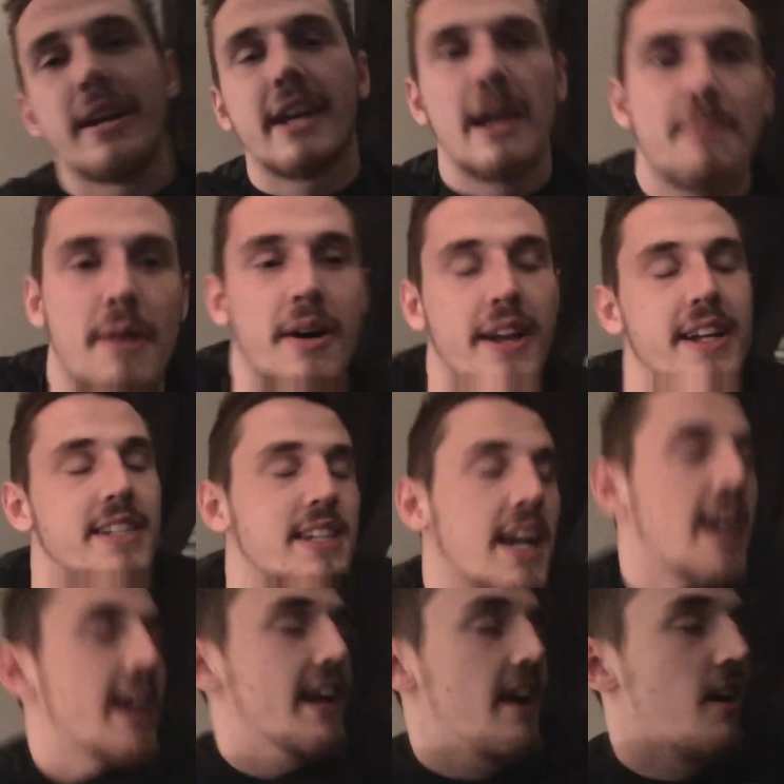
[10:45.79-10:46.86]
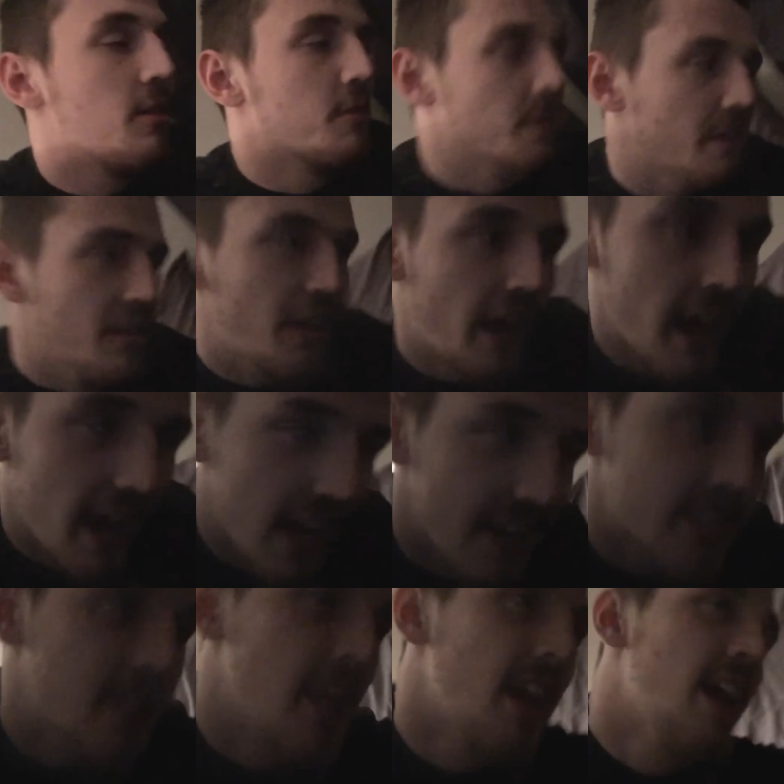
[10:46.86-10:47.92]
I came out here to hang out with
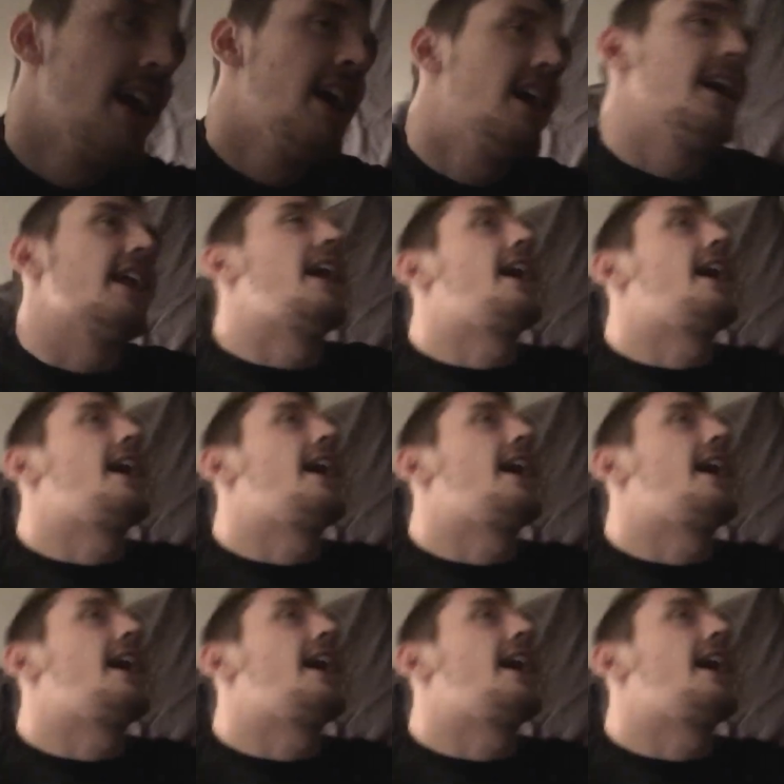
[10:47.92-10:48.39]
Hex and